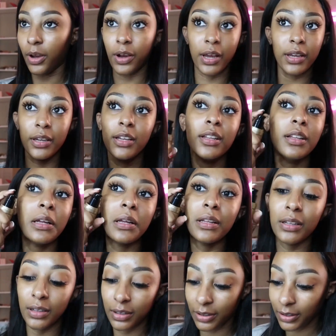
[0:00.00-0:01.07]
okay.
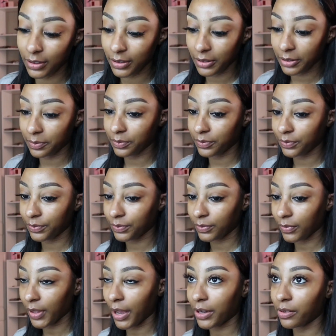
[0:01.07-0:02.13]
Um...
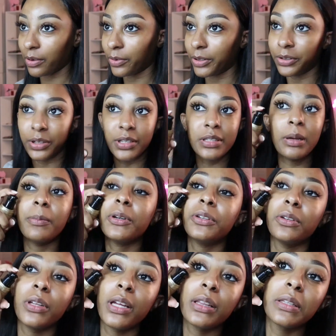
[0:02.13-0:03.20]
How do I want to do this? I'm going to
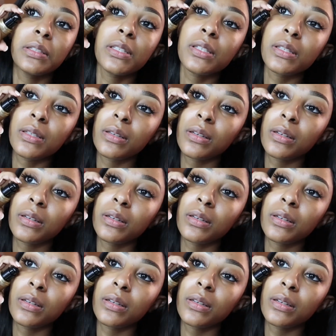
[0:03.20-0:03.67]
do it like this.